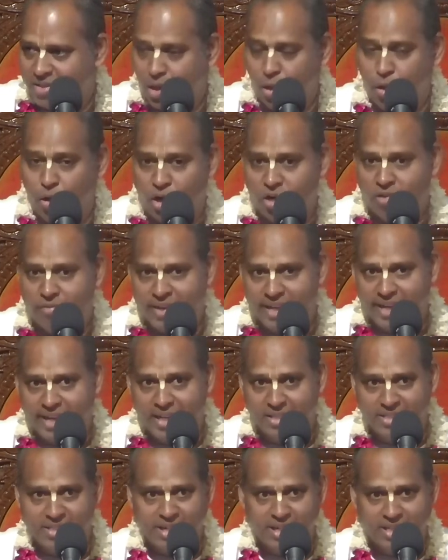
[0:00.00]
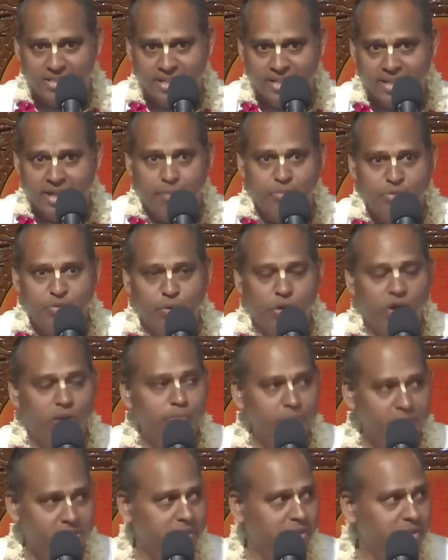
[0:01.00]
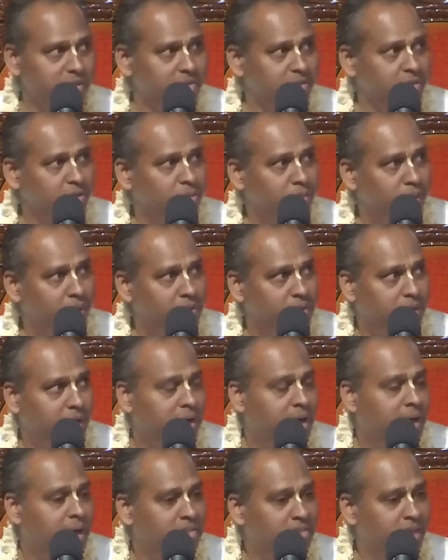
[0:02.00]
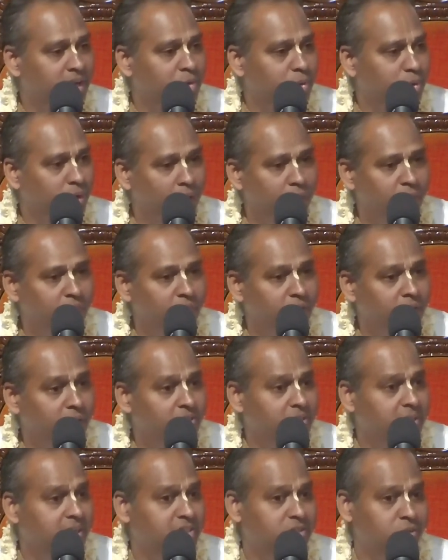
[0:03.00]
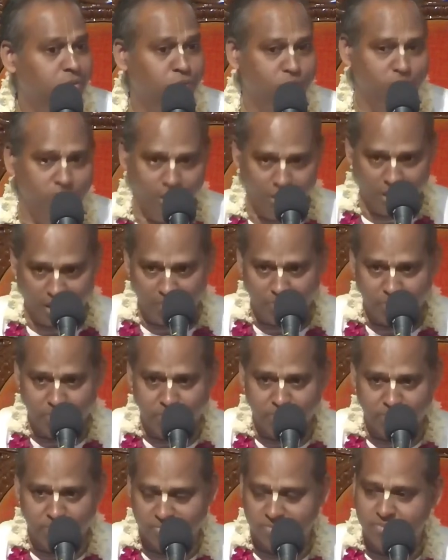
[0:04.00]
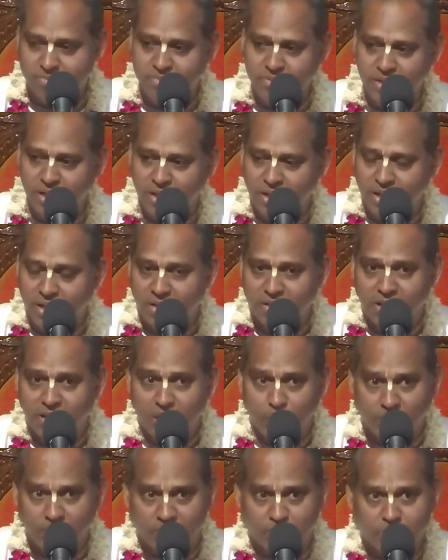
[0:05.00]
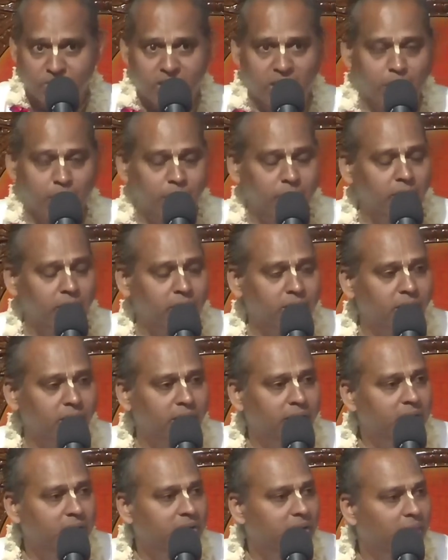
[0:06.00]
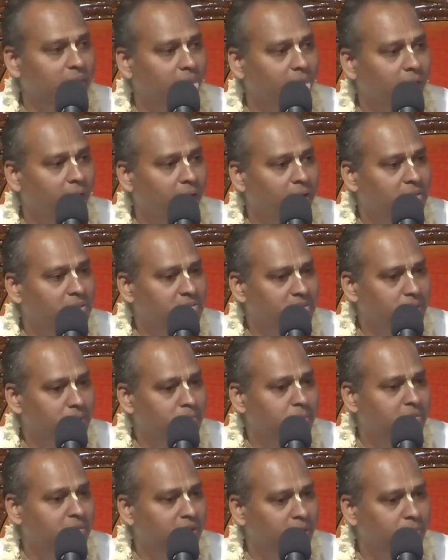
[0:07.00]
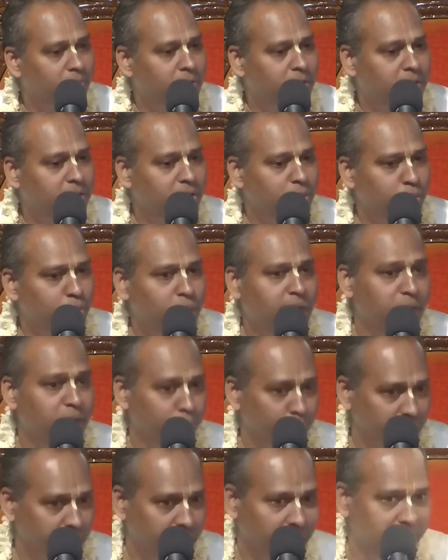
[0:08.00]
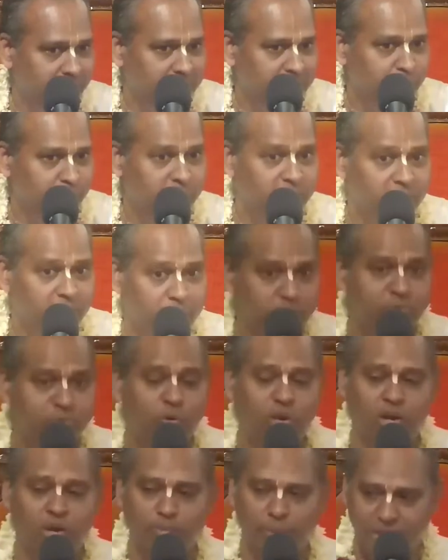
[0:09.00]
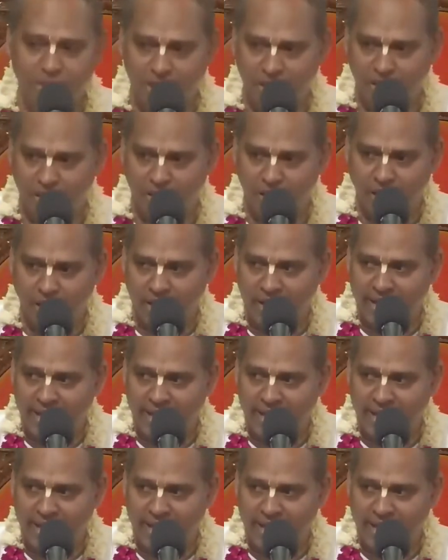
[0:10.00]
The Lord, when He descends, He comes for a mission. Paritranaya sadhunam vinashaya cha dushkratam. Dharma samsthapanarthaya sambhavami yuge yuge. So He comes for a mission.